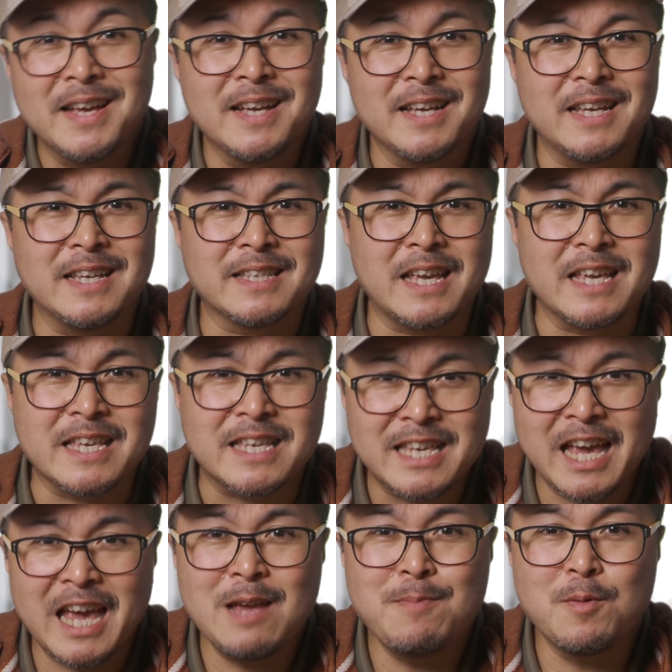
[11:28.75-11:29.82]
It's a
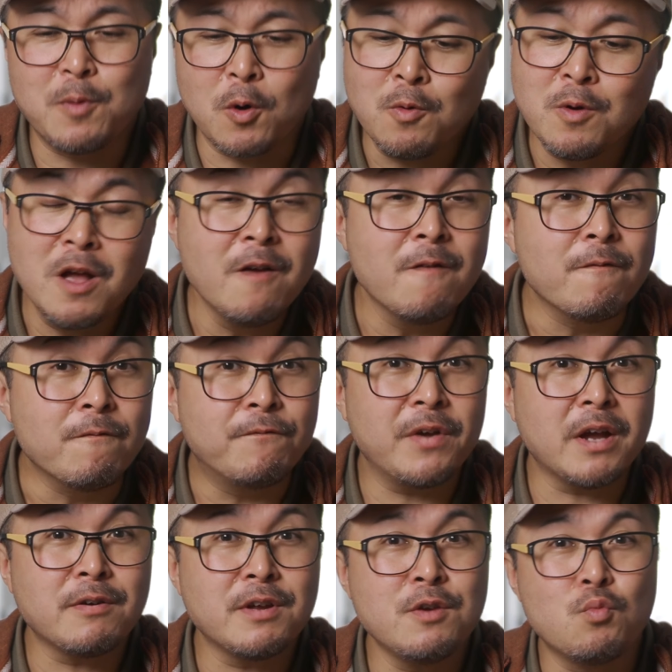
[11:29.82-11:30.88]
capable,
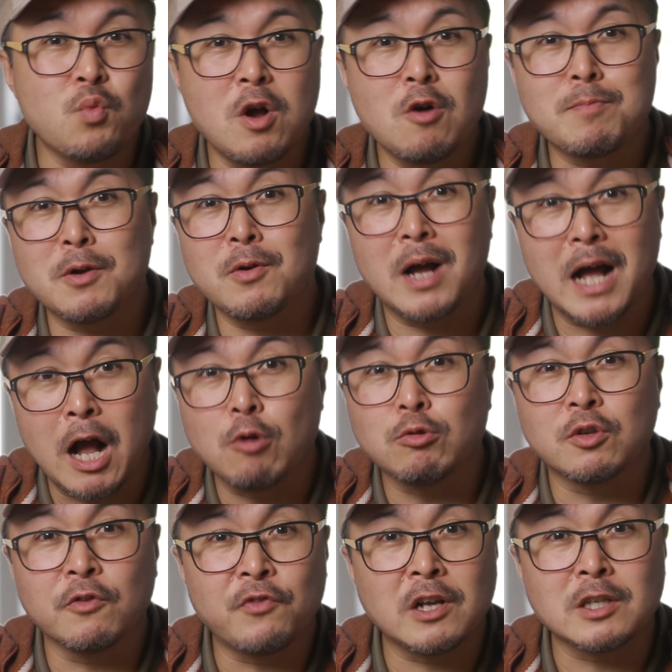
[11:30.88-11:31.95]
very well-built
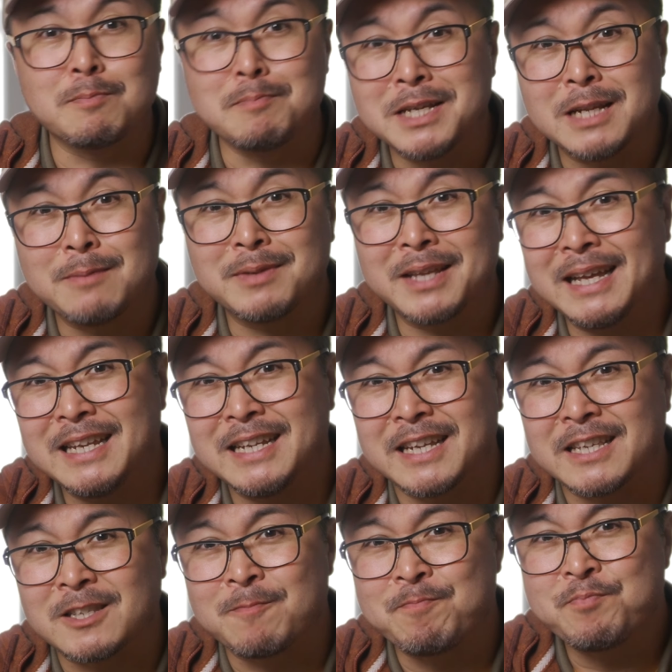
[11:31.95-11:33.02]
ultra-fast medium
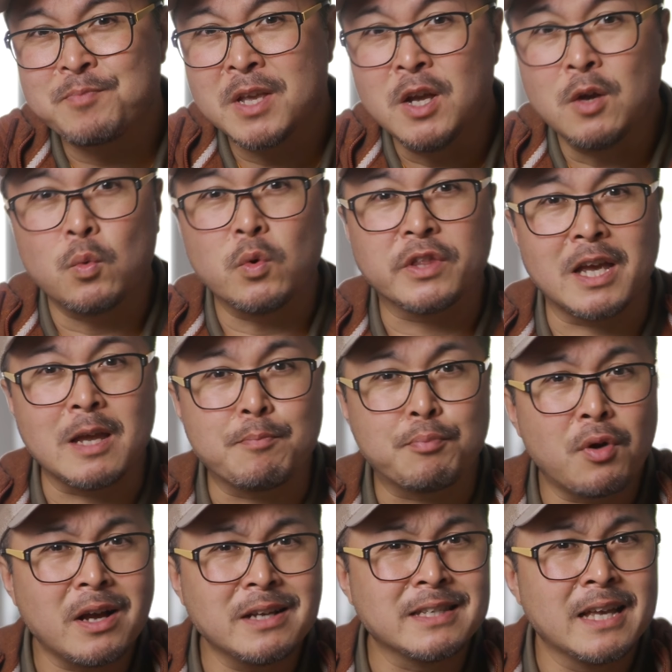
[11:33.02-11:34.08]
lens with a
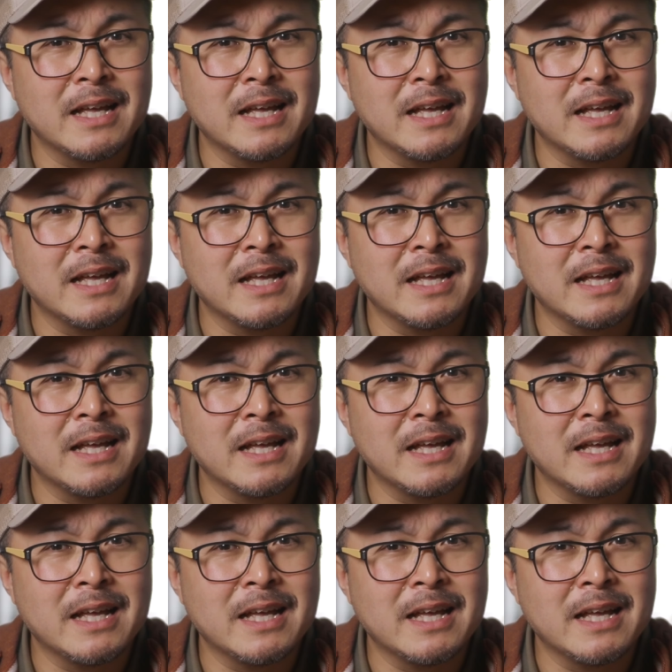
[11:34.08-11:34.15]
price